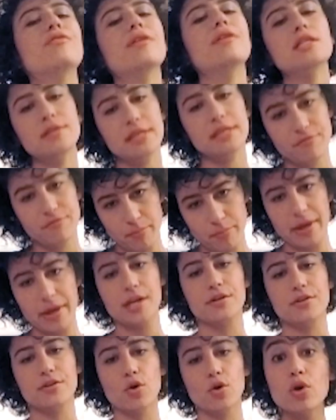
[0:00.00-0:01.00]
that's even
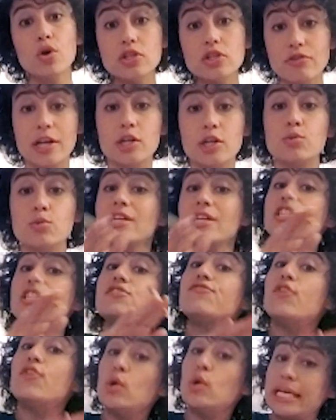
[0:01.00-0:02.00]
better. The horseradish will
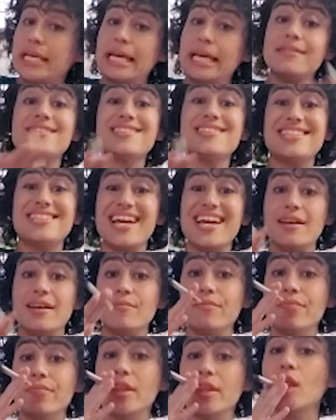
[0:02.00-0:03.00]
exfoliate the stain.
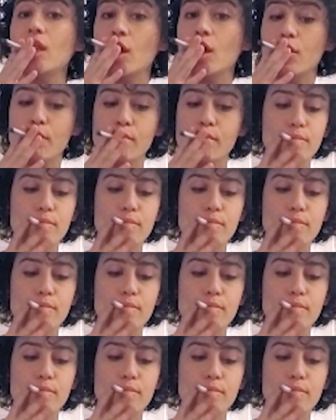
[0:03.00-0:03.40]
Awesome.